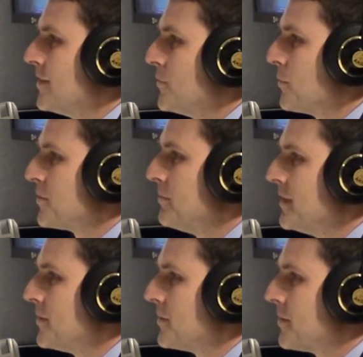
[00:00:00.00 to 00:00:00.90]
an
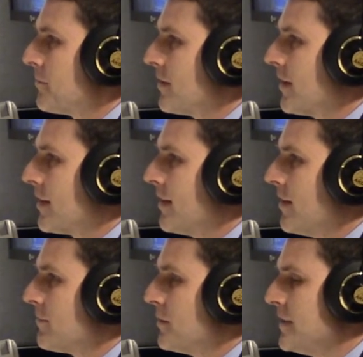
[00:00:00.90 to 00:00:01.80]
endorsement or something like
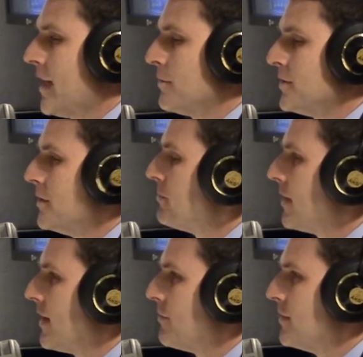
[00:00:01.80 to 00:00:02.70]
that from a township,
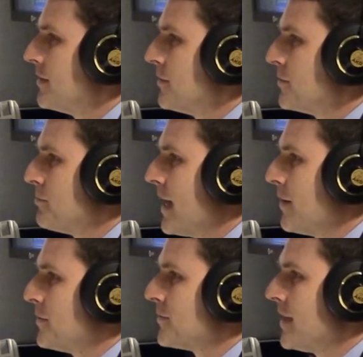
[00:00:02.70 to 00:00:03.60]
I win those
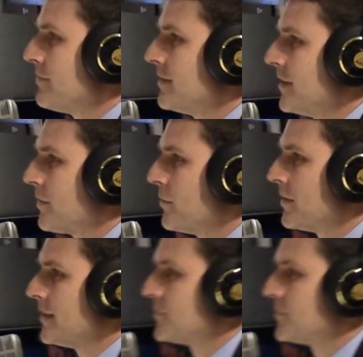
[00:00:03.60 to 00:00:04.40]
battles 70-30.